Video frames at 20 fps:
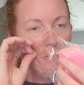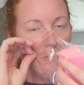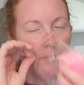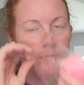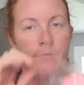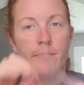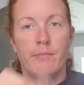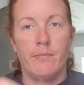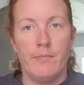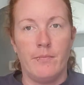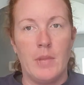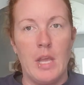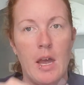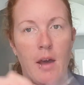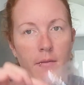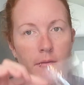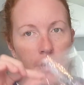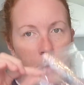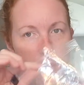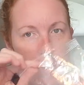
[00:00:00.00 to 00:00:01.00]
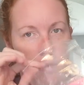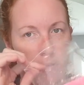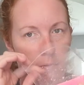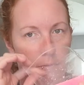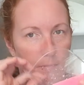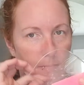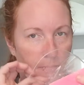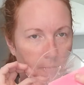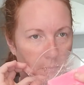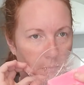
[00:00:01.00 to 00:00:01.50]
Mmm, yeah,
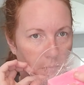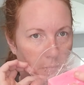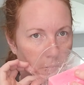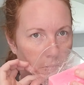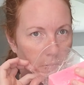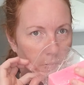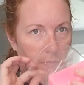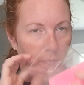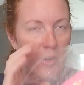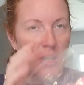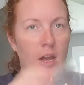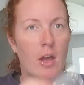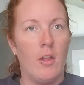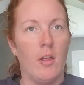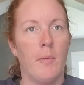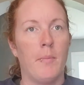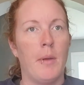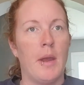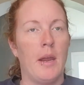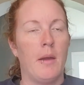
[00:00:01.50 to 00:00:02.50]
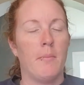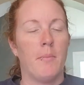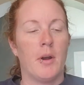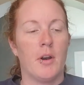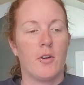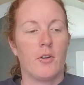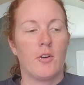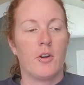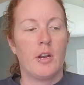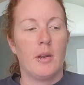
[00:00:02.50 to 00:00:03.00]
very vanilla ba
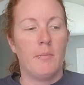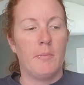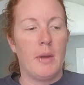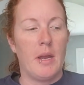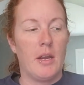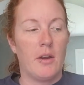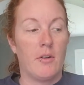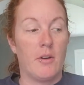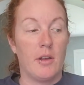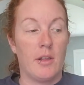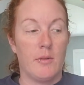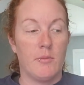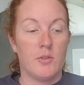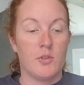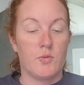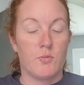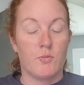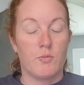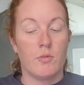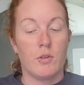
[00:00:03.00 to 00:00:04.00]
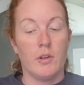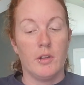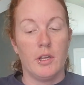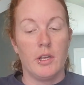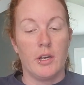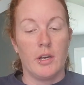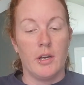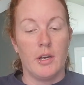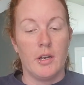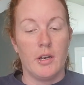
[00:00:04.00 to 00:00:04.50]
buttercream bakery. That one's really
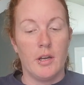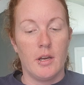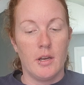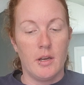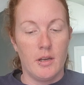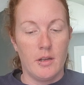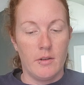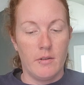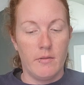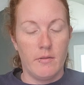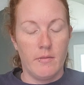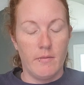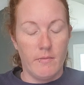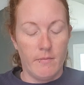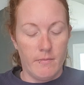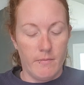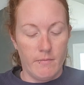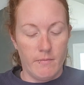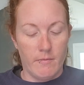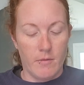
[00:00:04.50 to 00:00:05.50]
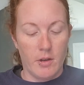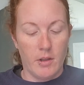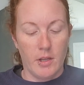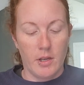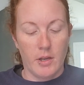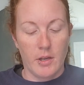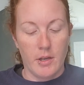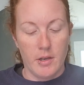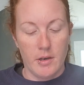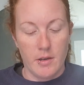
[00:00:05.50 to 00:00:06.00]
good.
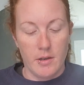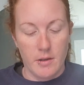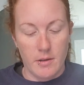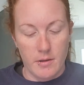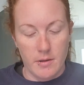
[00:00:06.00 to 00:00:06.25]
Really good.